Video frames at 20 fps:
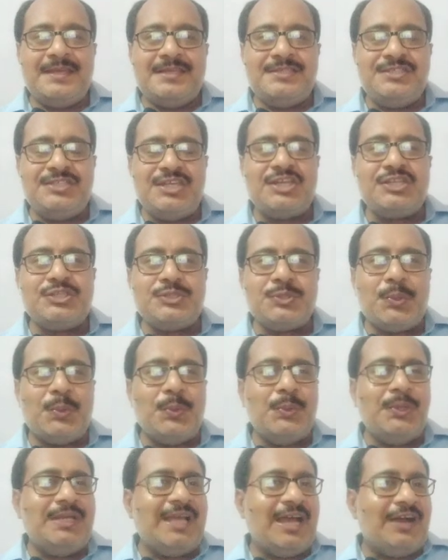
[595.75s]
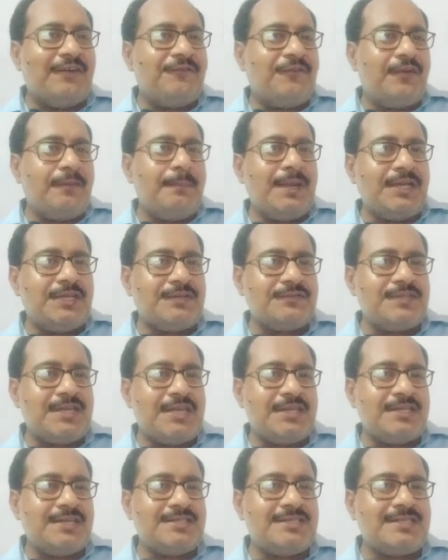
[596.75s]
just only affirmative
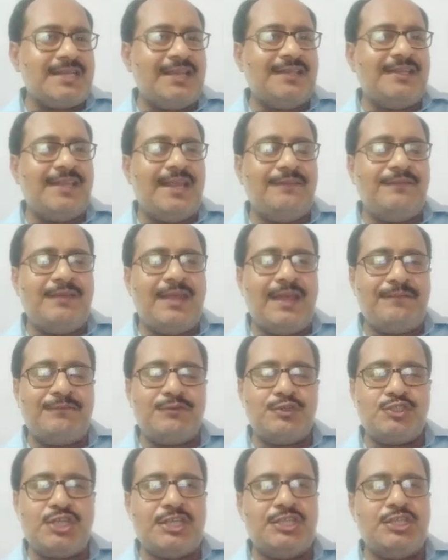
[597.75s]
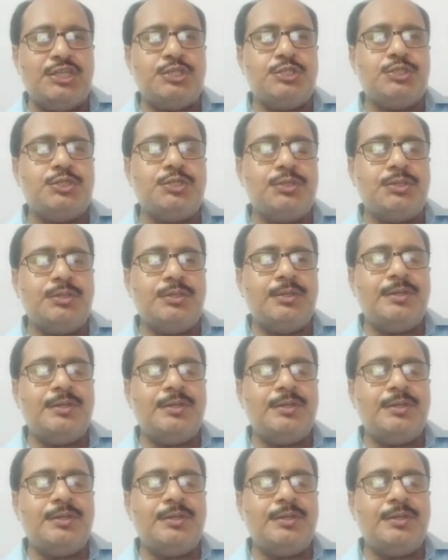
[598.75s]
sentence, and then we have to change into